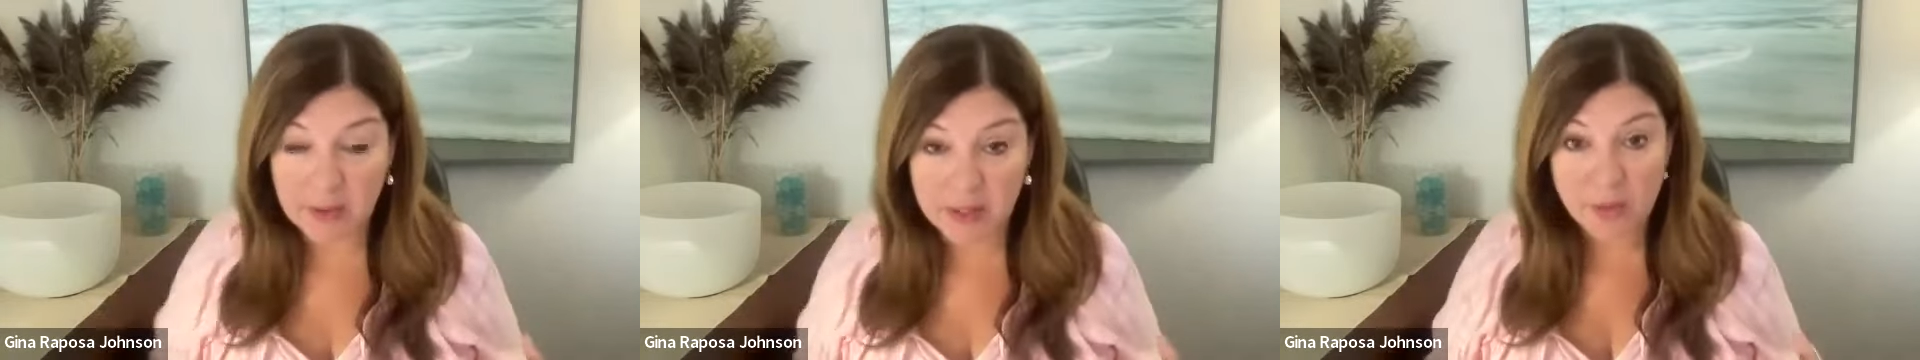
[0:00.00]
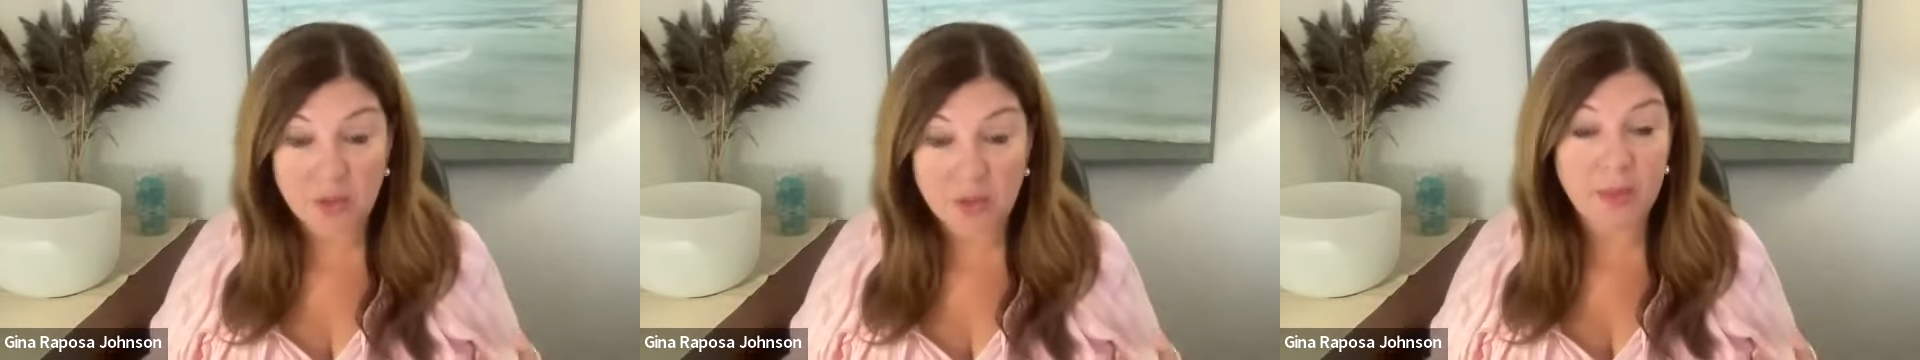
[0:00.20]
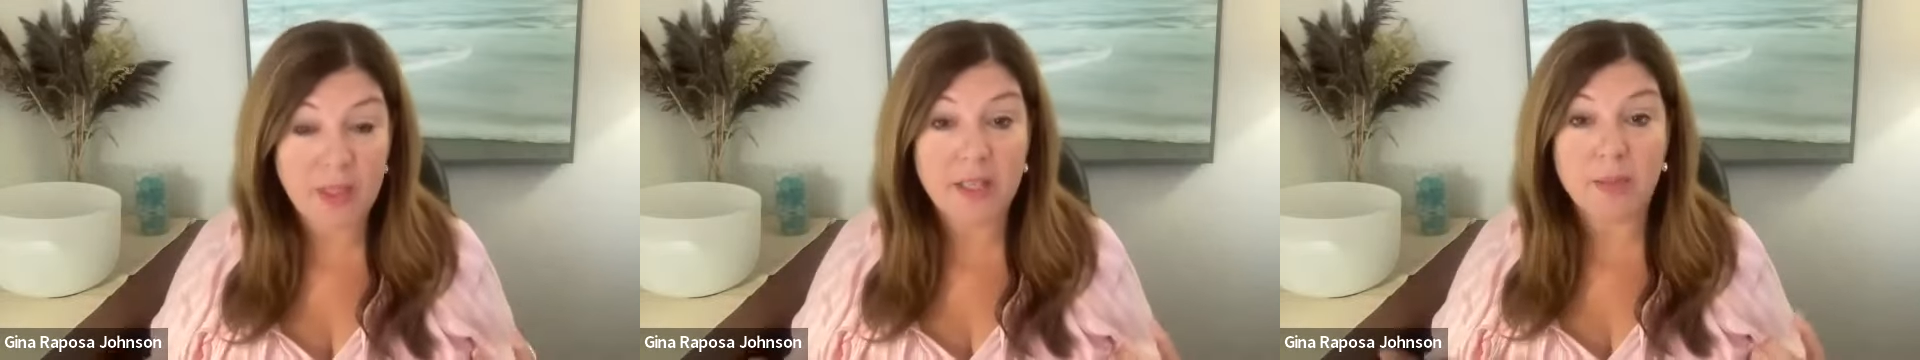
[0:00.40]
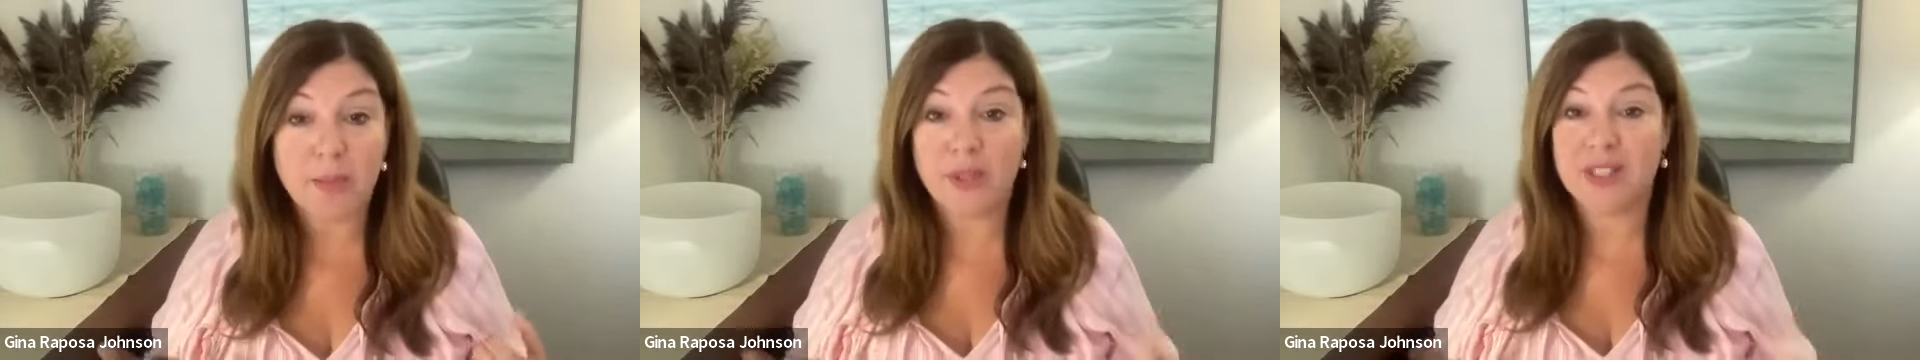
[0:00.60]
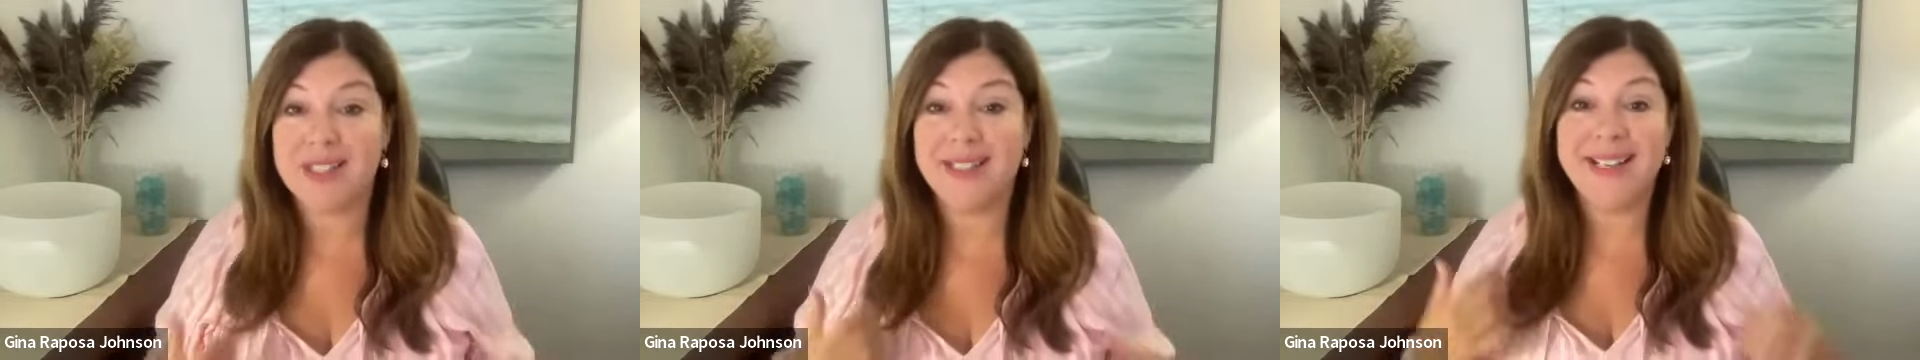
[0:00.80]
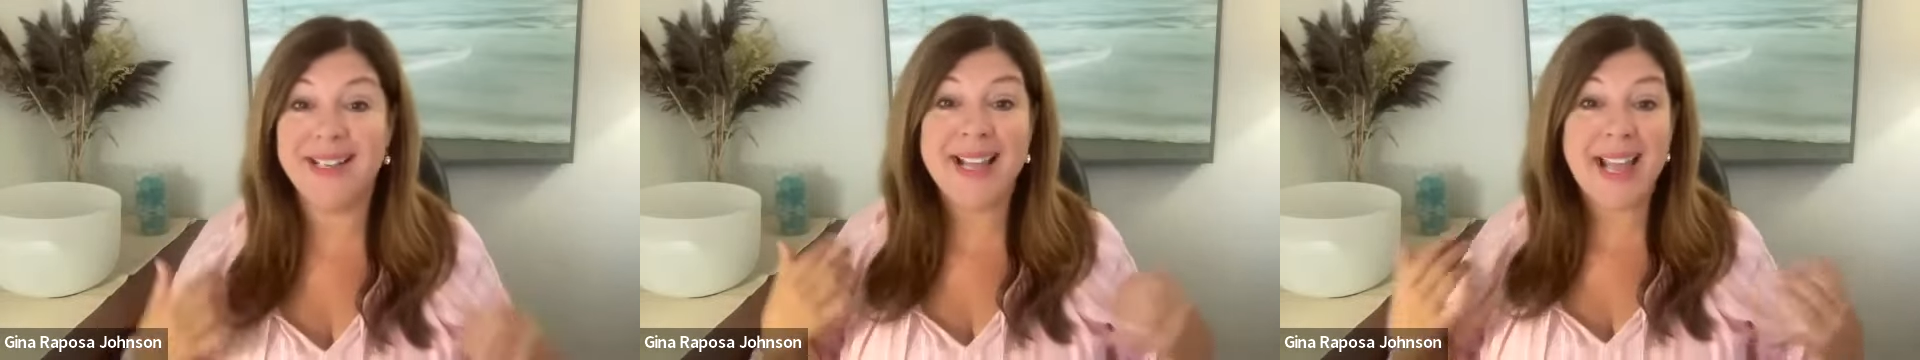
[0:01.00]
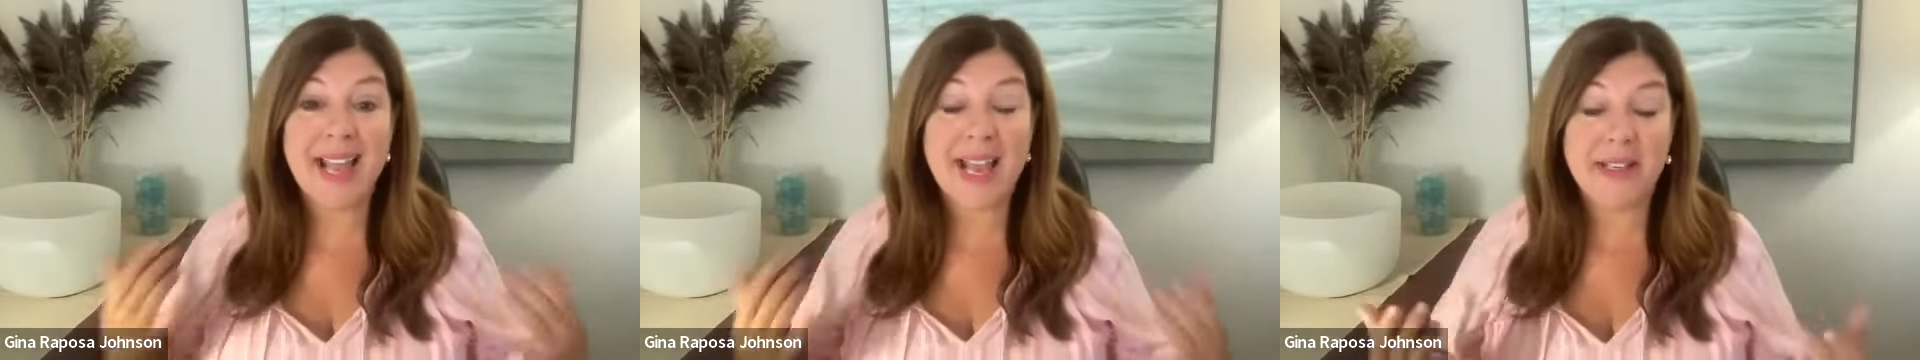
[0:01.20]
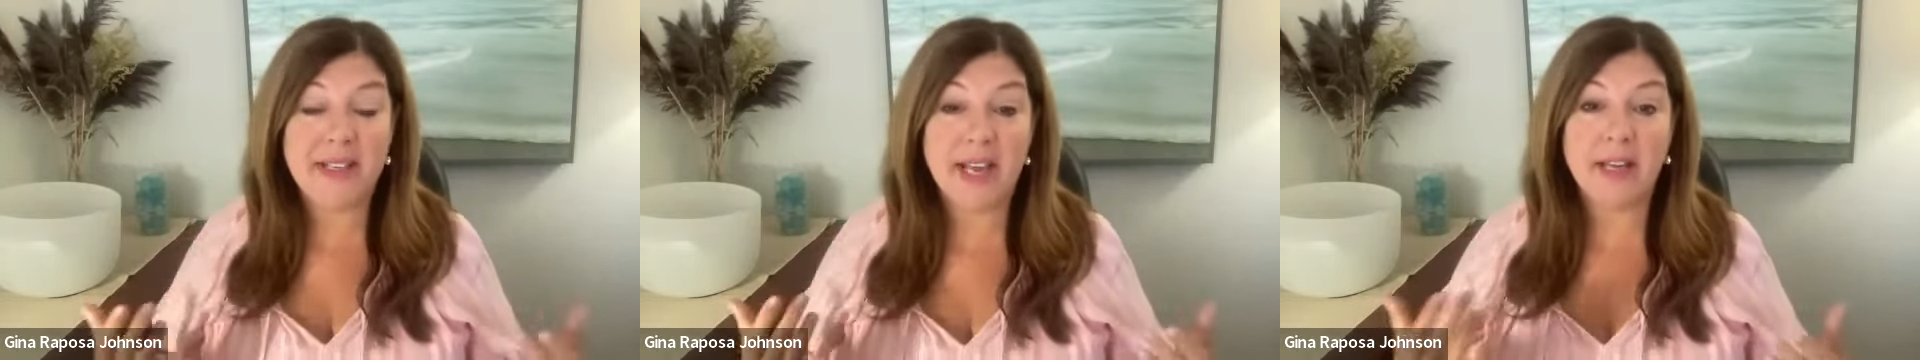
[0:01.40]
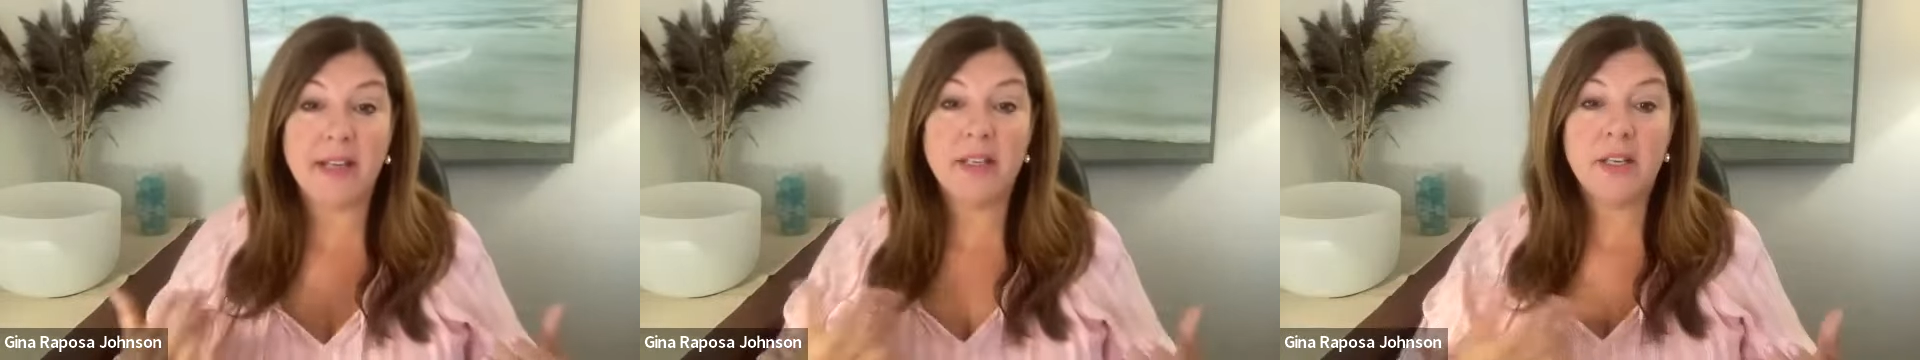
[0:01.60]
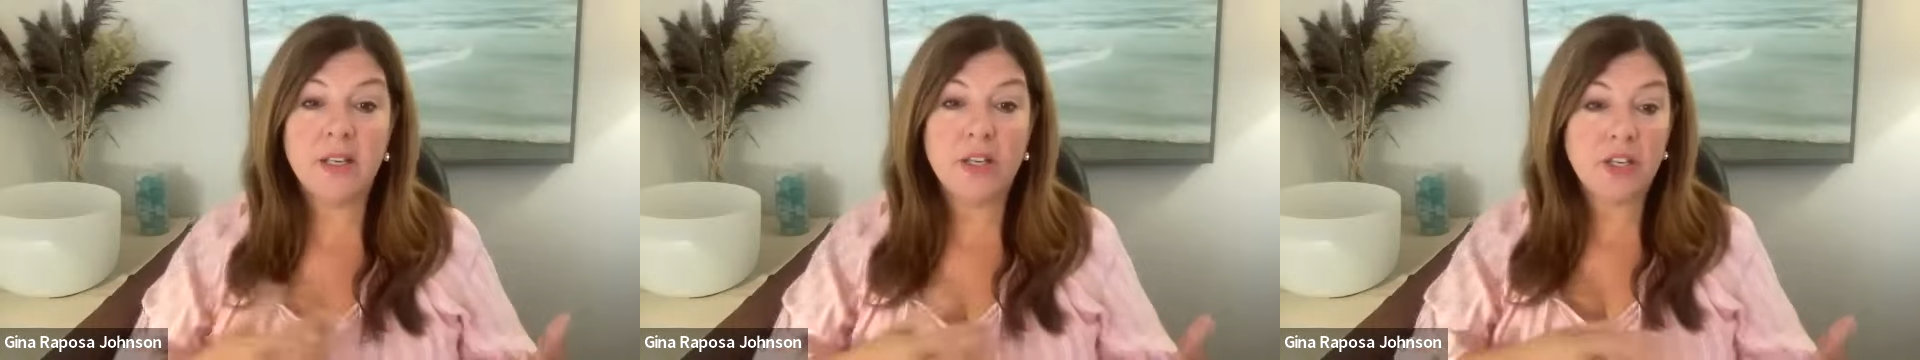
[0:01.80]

social media person, and yet